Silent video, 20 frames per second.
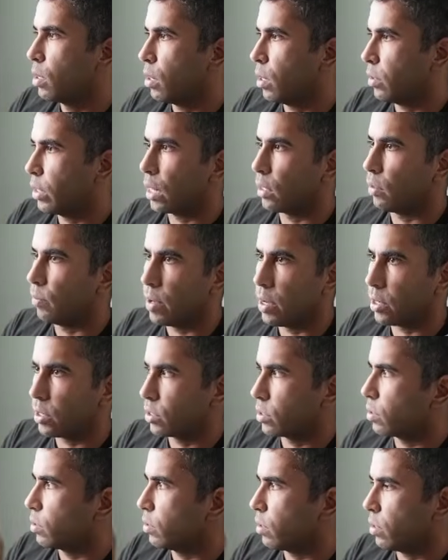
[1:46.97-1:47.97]
And that'll make
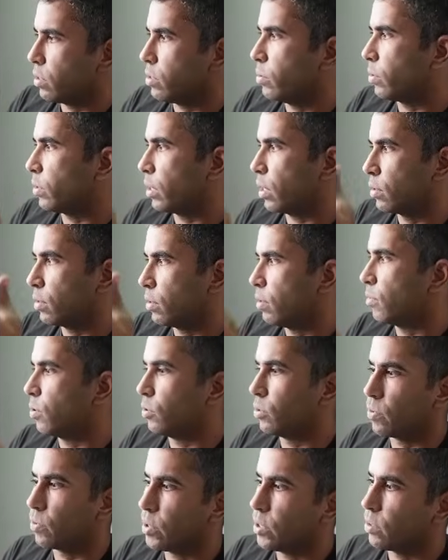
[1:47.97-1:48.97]
sure that you get to the
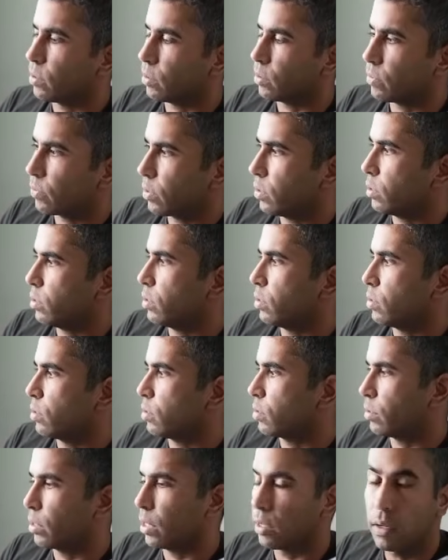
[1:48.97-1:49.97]
most recent version
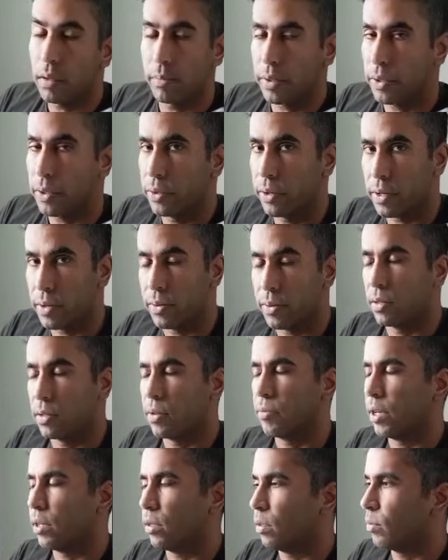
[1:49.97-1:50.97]
so that computer use is
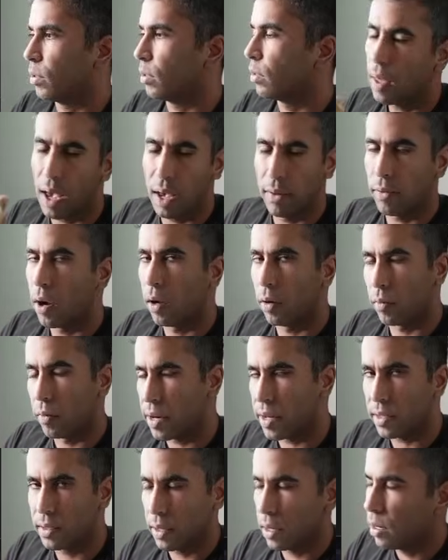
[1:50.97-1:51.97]
available. I've
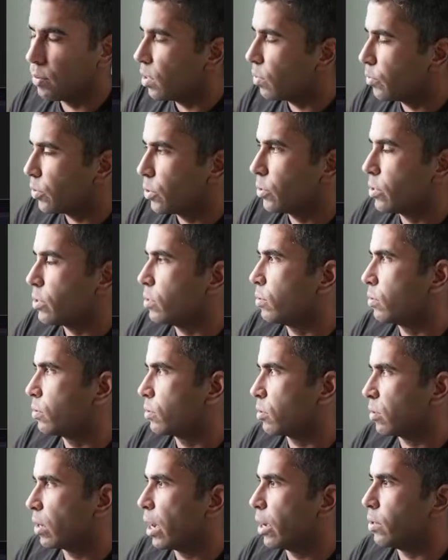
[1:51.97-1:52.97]
already set up computer use,
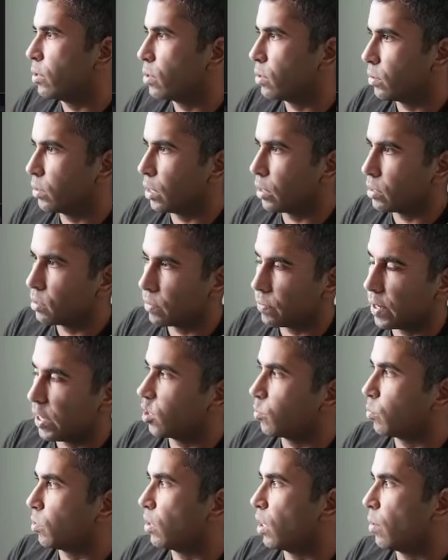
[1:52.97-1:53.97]
so I know that it's
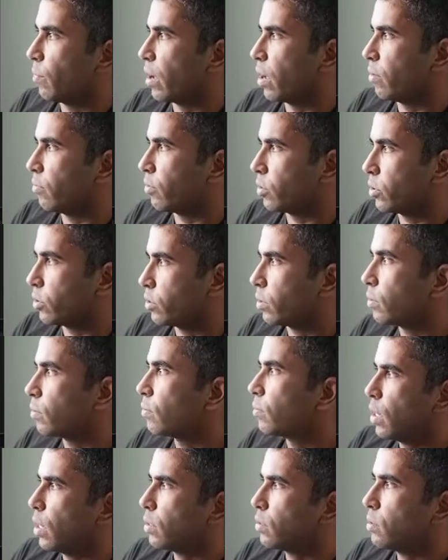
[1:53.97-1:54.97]
available on my version.
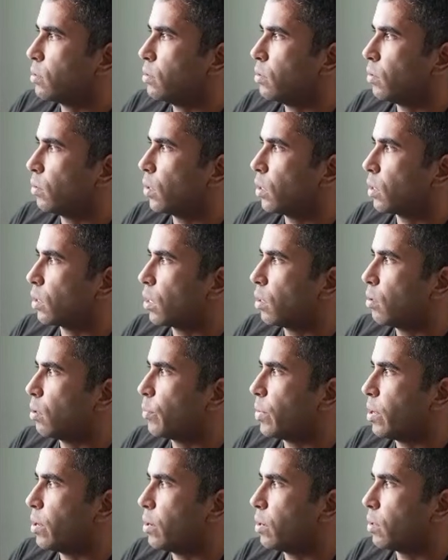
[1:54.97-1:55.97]
Next, you'll want to go
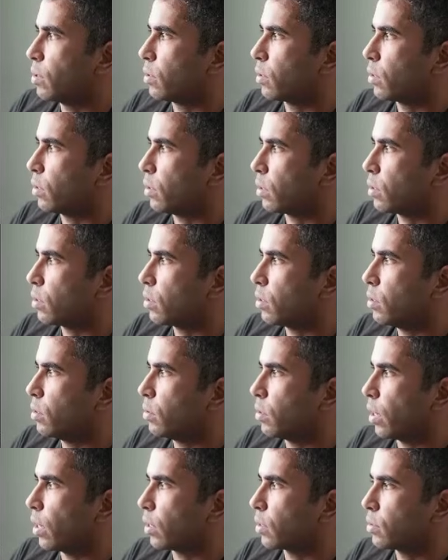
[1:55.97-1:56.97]
up here, click
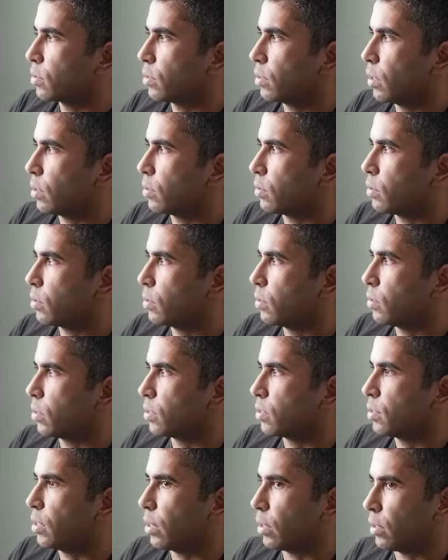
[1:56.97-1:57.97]
Codex, then go to
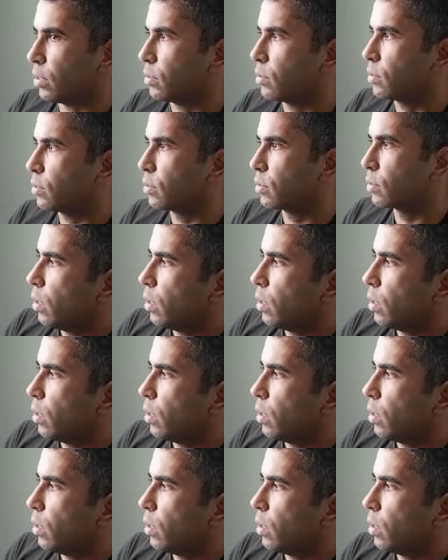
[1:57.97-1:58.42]
Settings.